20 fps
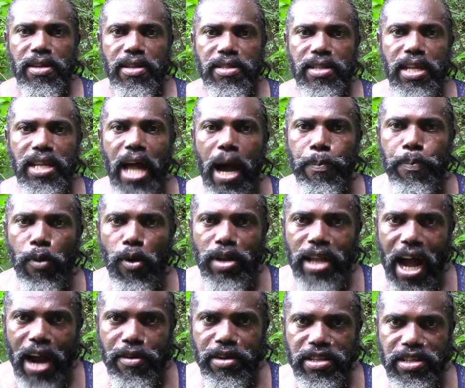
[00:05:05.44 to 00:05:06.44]
the
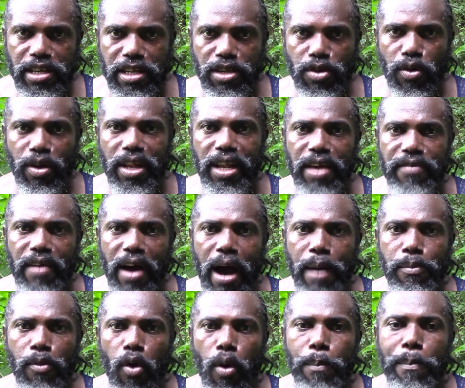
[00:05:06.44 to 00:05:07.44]
polarity, you will live a
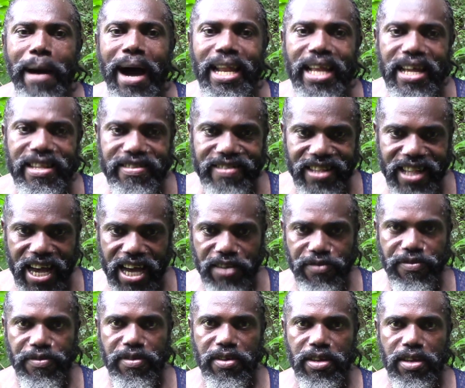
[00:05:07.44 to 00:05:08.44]
more balanced life.
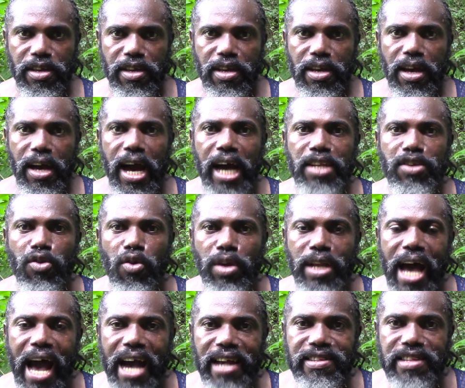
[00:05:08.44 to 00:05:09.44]
And you
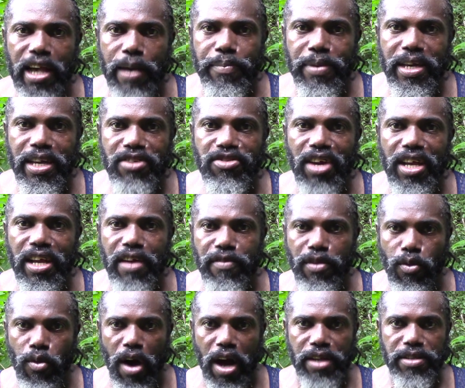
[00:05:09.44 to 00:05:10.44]
will accept each and
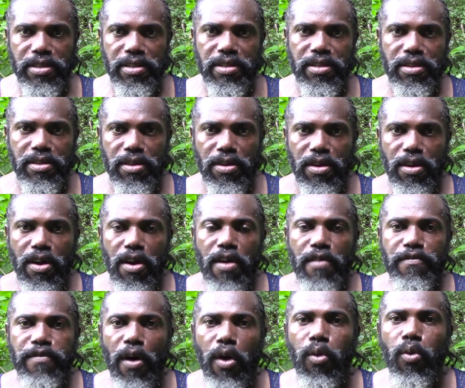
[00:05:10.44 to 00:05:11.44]
everyone
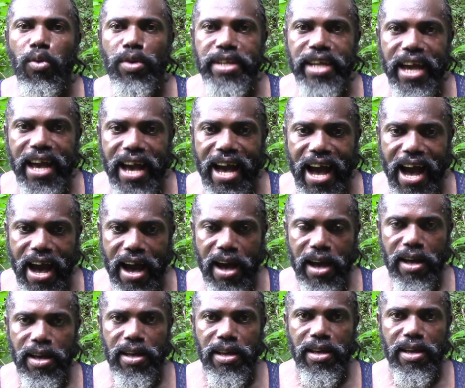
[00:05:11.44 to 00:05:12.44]
for who they are.
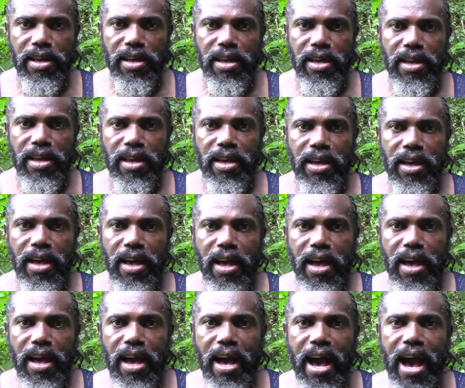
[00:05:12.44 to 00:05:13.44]

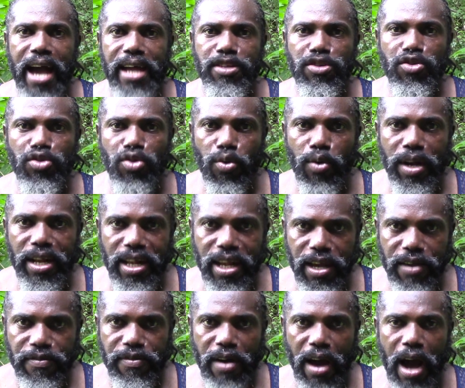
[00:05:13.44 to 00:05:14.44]
And you will
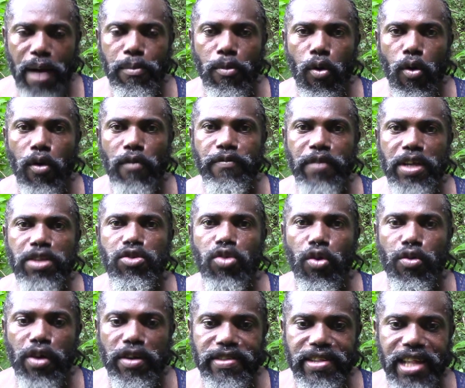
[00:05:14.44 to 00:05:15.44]
live a more
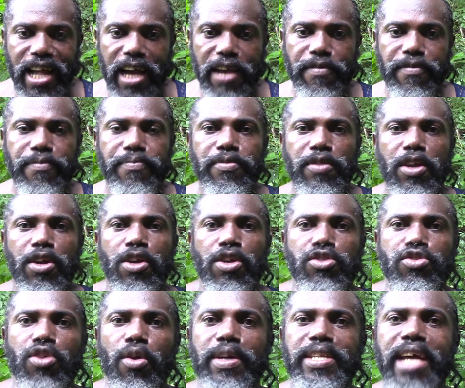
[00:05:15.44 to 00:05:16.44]
victorious life.
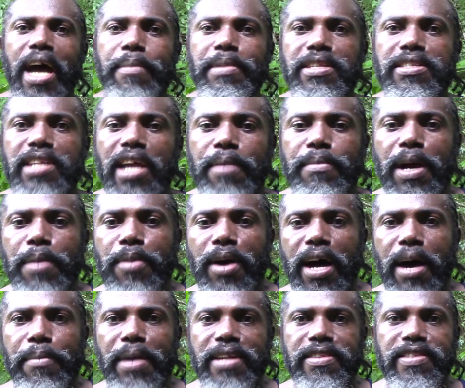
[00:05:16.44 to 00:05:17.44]
So with that being said, my
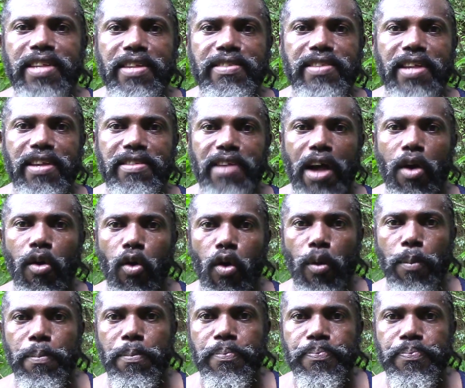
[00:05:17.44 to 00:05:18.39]
brother, my sisters, I hope